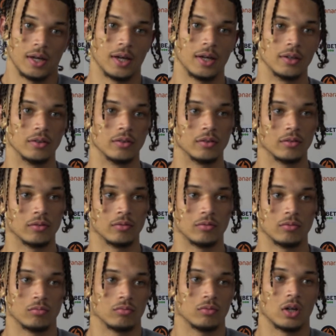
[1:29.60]
and
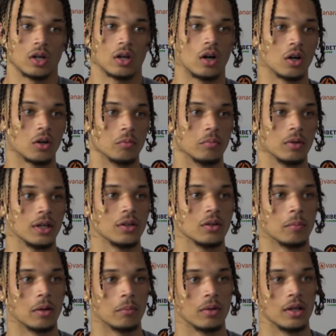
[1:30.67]
I can't complain
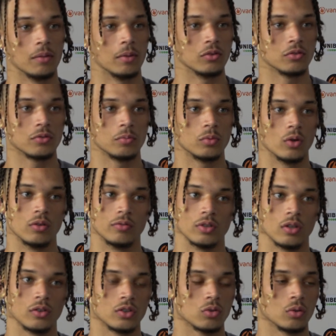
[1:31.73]
about playing men's football over
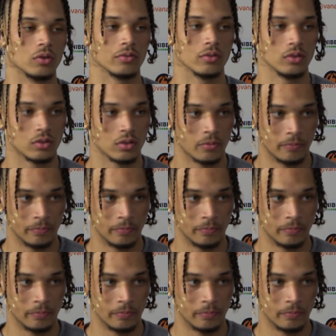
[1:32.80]
under 23s.